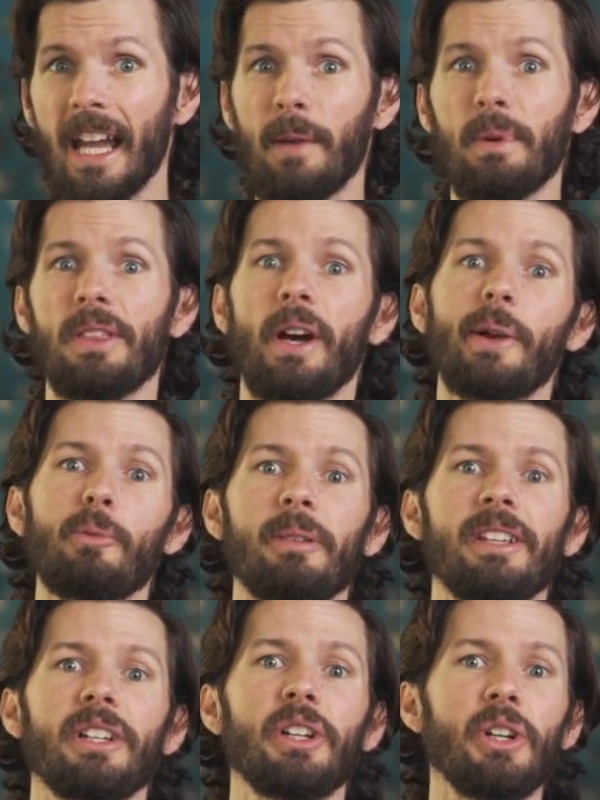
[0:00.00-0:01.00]
and we thought it would
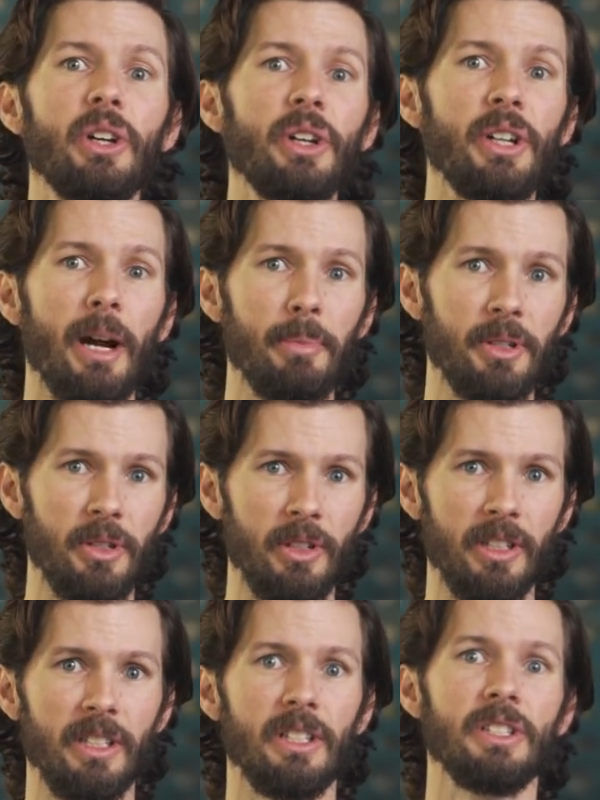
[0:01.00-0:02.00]
be a good
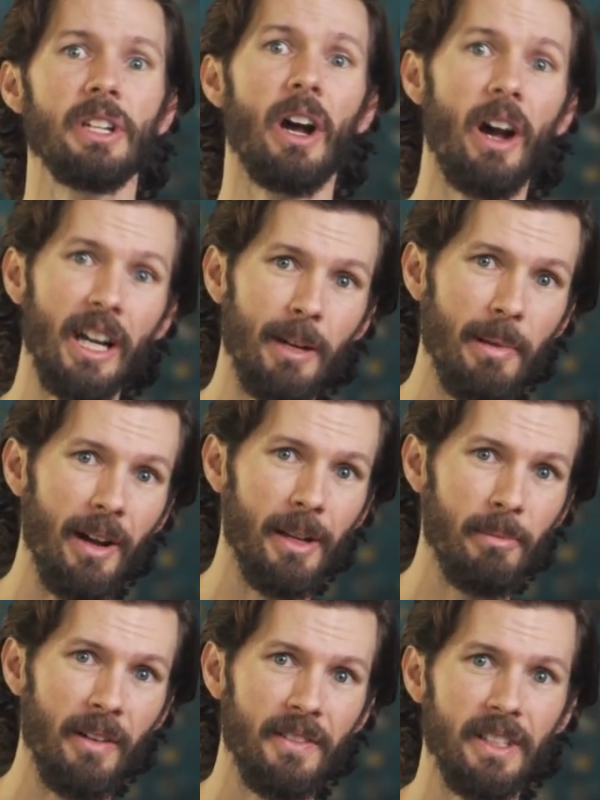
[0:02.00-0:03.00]
opportunity to talk about
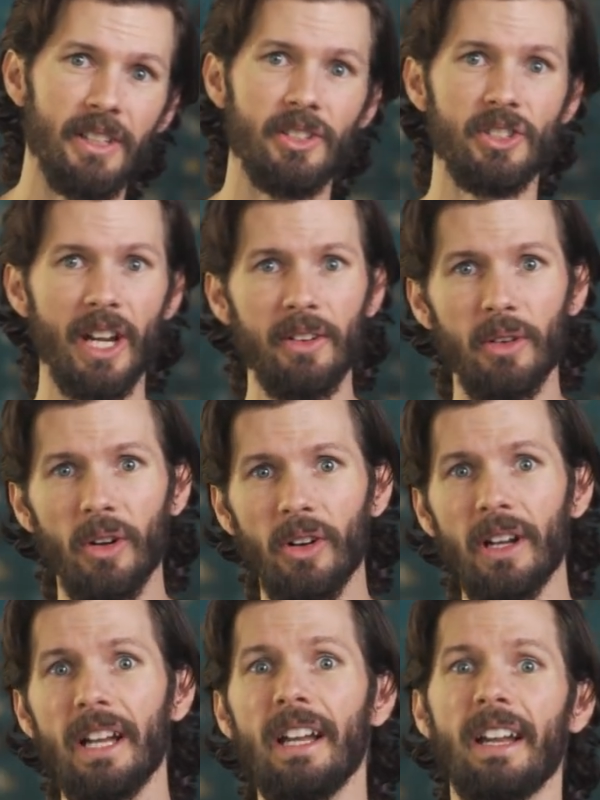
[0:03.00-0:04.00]
MFD in general,